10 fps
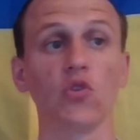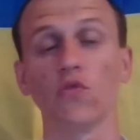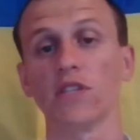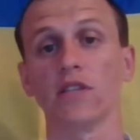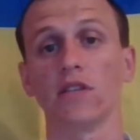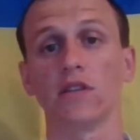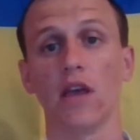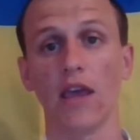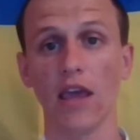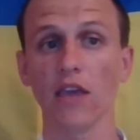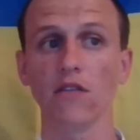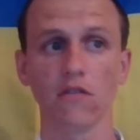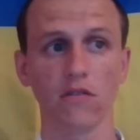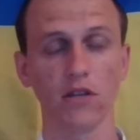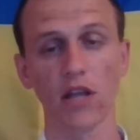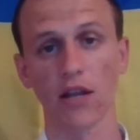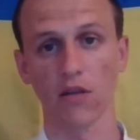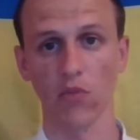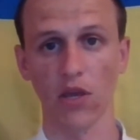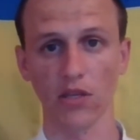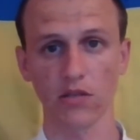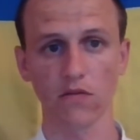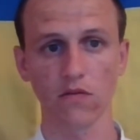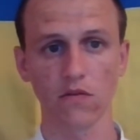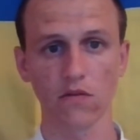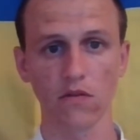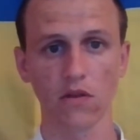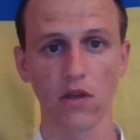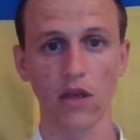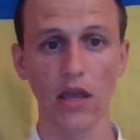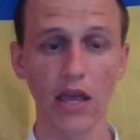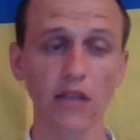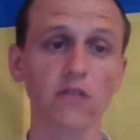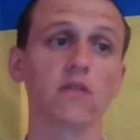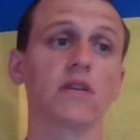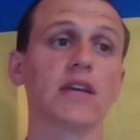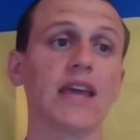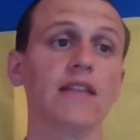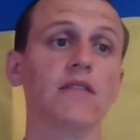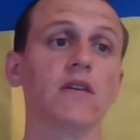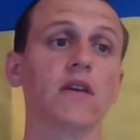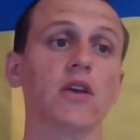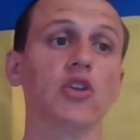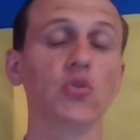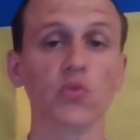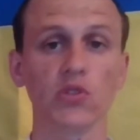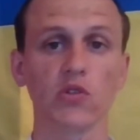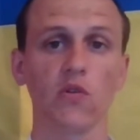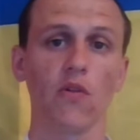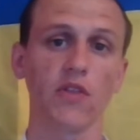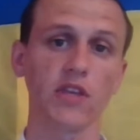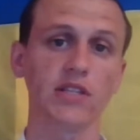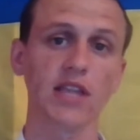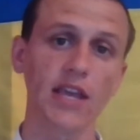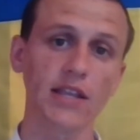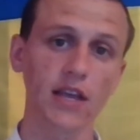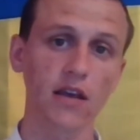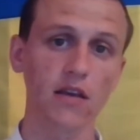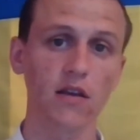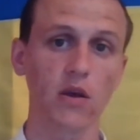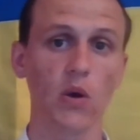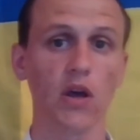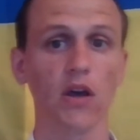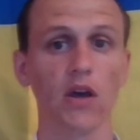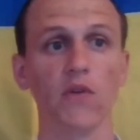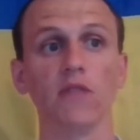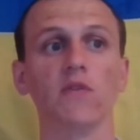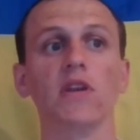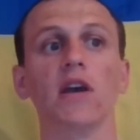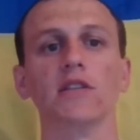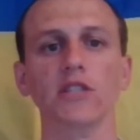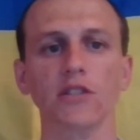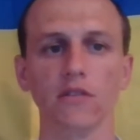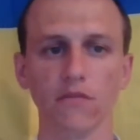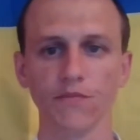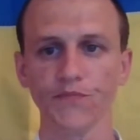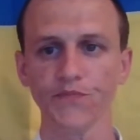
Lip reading: service A database, and can use this data when we need.